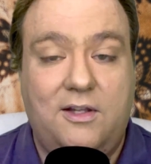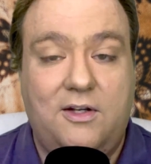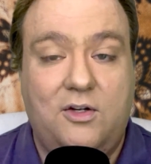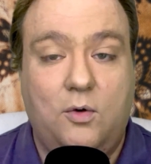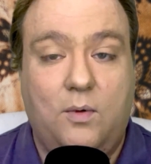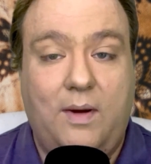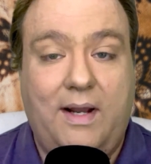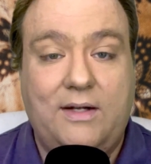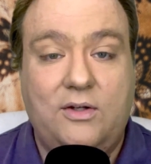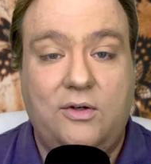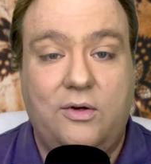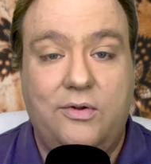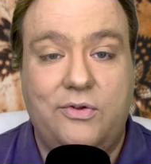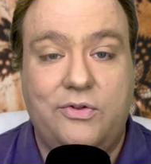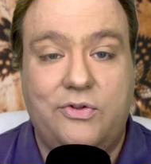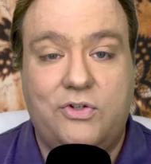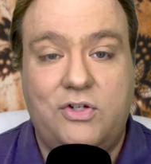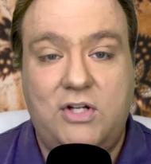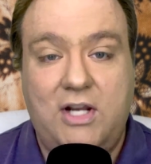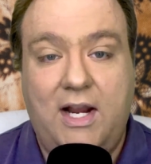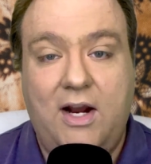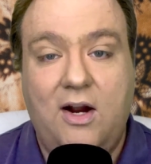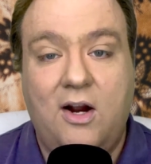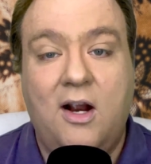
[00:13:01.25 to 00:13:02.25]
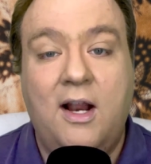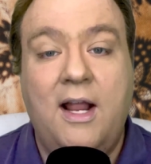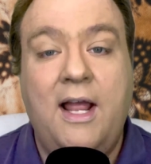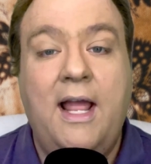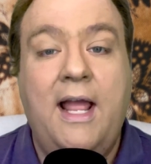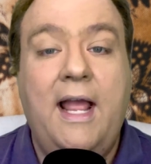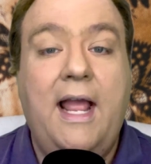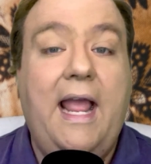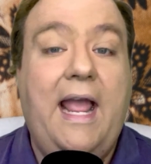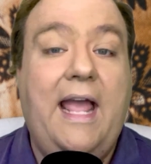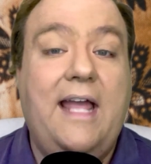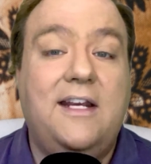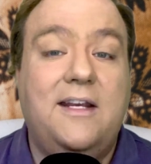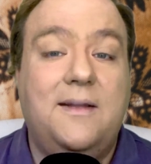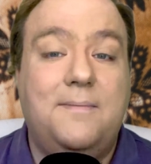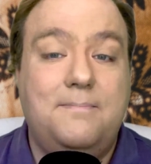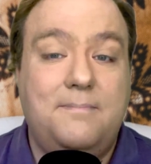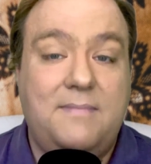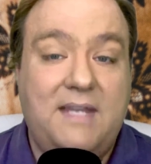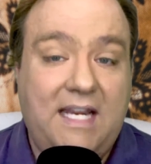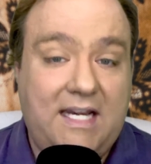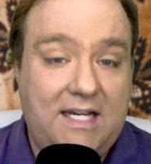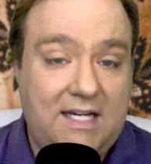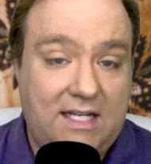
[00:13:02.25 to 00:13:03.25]
director's chair and
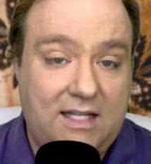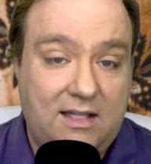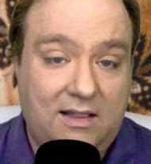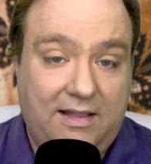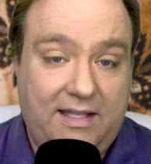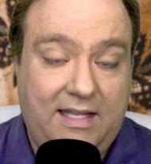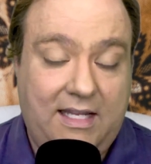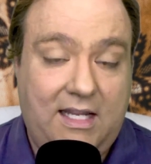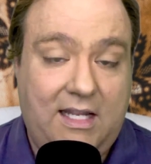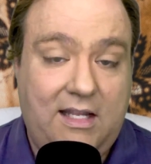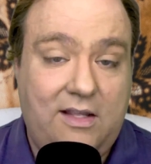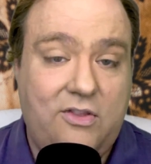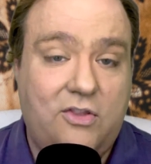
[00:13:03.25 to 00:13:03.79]
immediately he